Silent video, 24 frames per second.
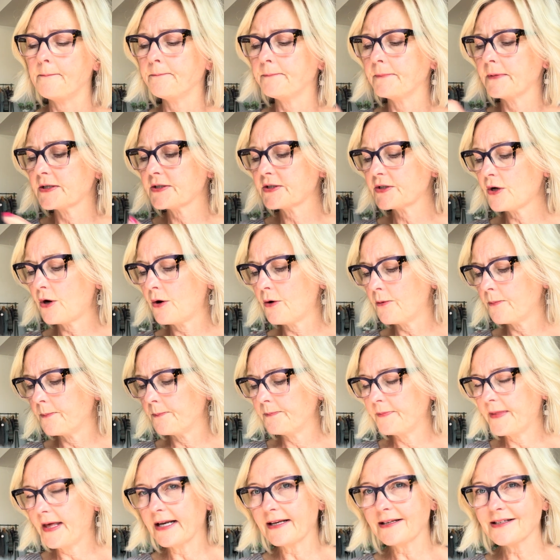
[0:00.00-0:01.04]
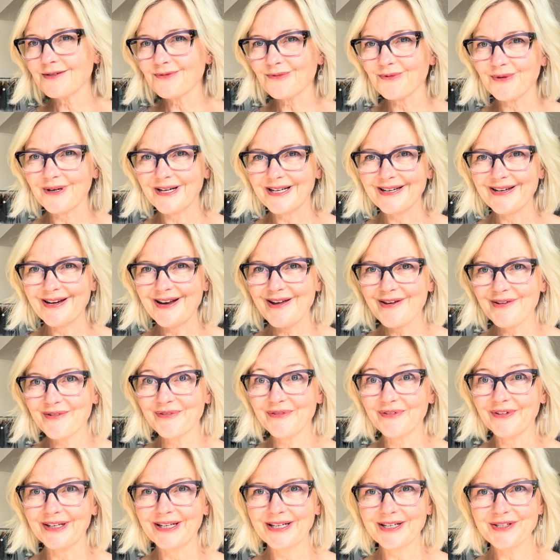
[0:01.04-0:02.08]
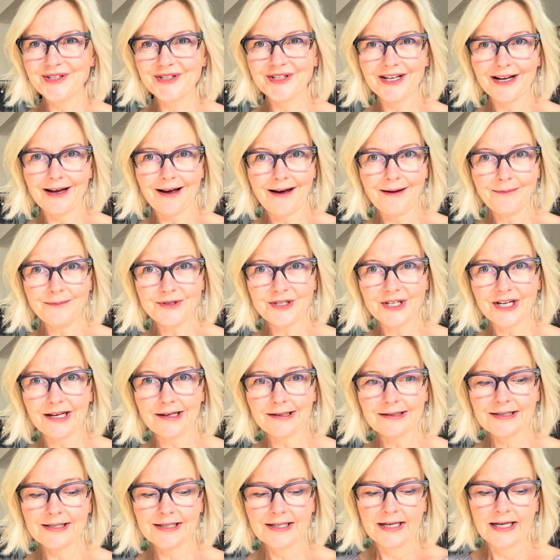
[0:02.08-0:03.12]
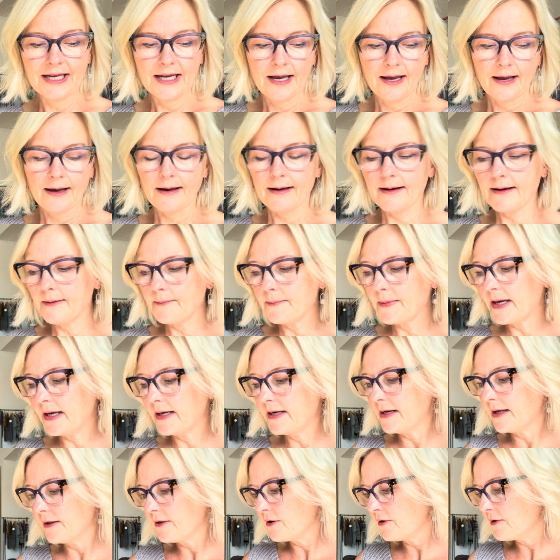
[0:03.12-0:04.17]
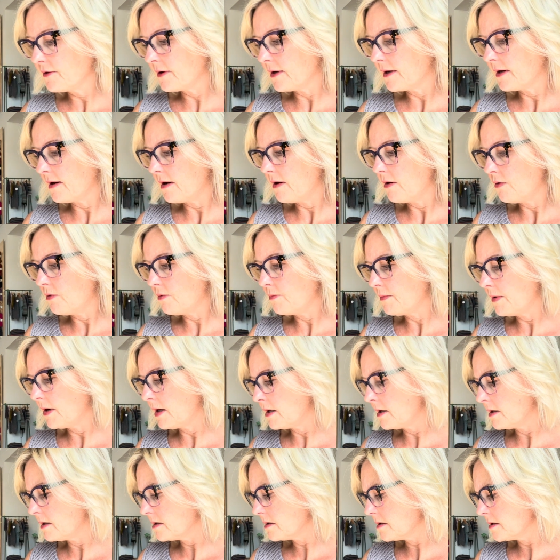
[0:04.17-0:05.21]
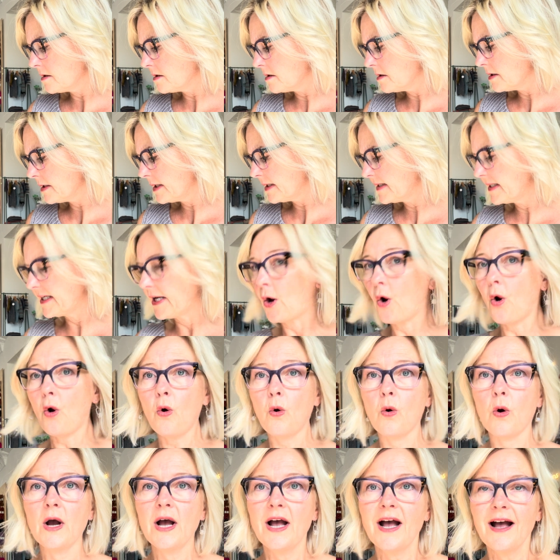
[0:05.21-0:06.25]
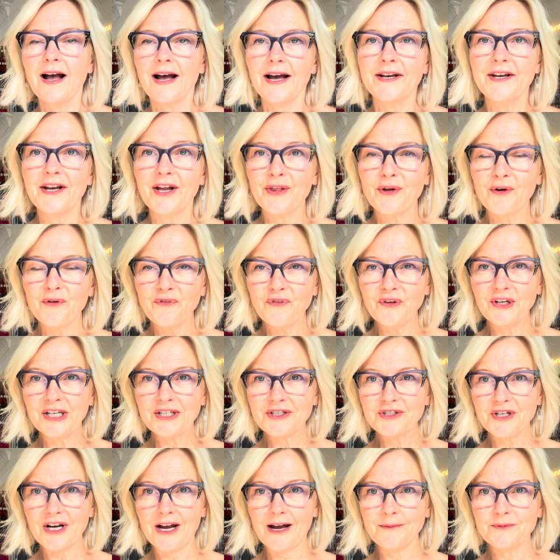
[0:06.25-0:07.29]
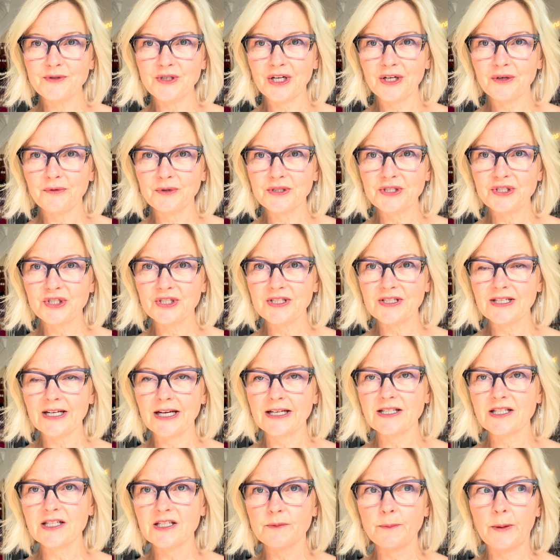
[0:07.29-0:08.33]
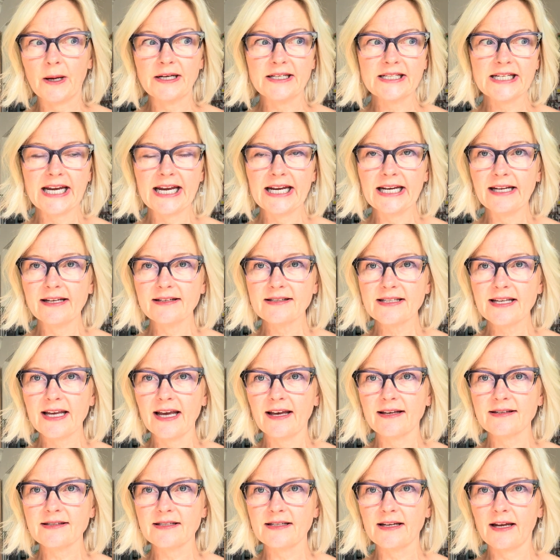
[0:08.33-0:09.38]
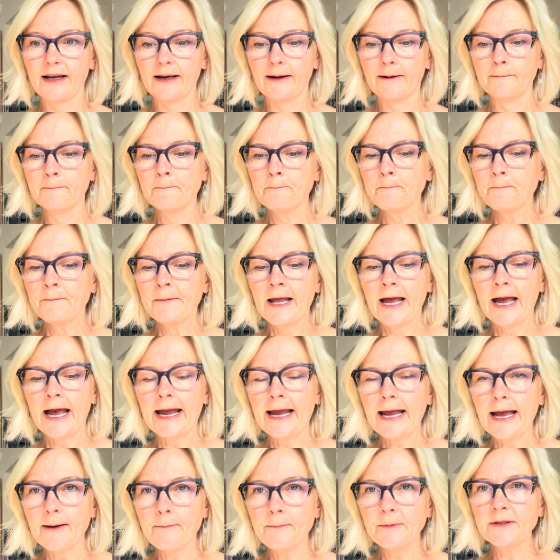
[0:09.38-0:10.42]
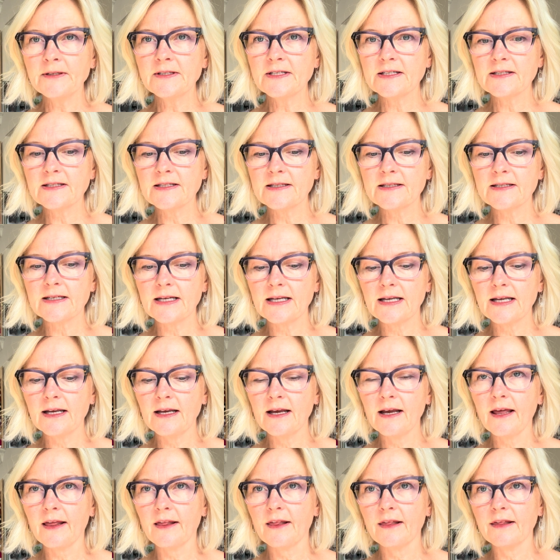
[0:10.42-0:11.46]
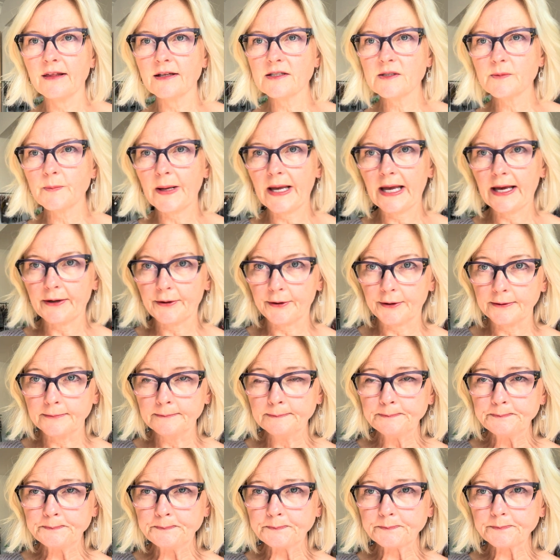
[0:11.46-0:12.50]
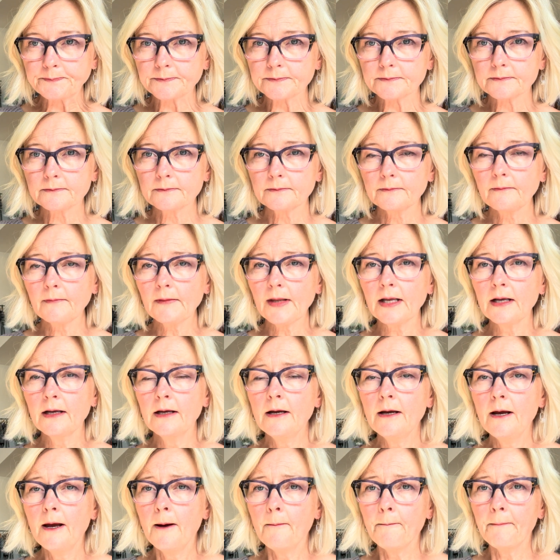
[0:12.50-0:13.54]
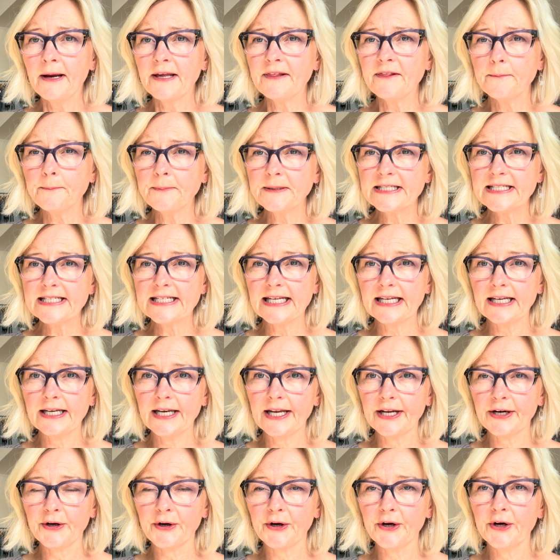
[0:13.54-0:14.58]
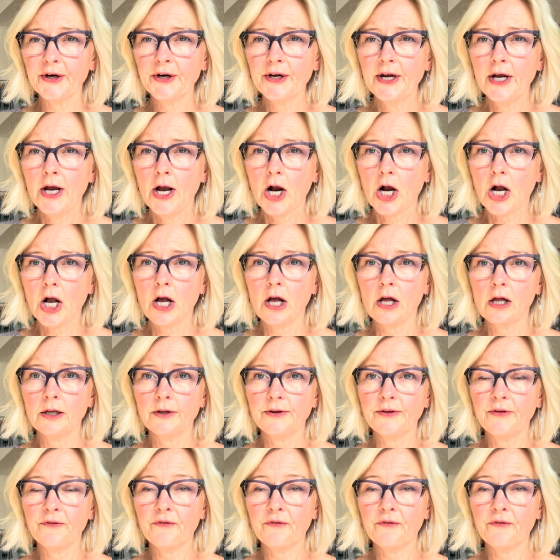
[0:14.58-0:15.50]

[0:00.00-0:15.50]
So that is one finished object. Another, let's see. Oh, another finished object was just a spontaneous cast on. I happened to see this pattern by the petite knitter called